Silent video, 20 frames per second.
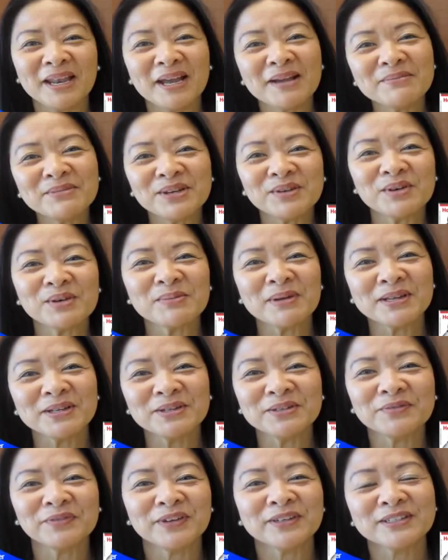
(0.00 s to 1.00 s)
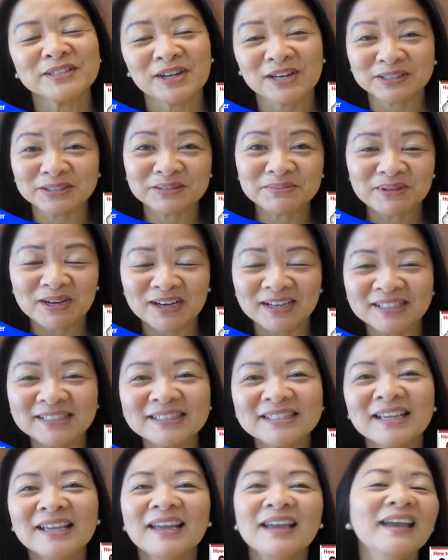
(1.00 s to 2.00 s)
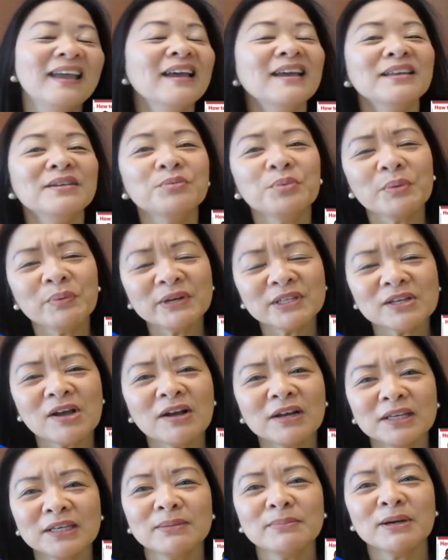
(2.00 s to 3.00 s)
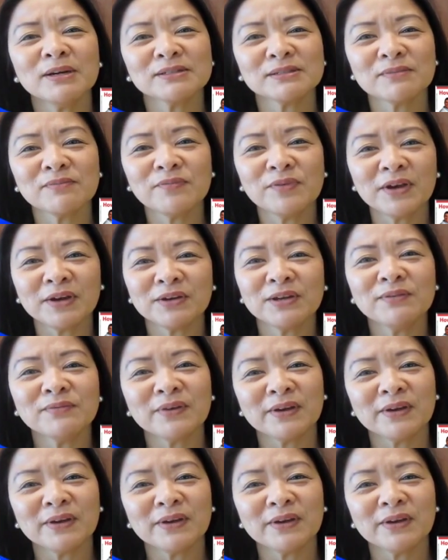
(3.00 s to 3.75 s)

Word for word: I'm here with my good friend Dr. Maz, and we were talking about some very,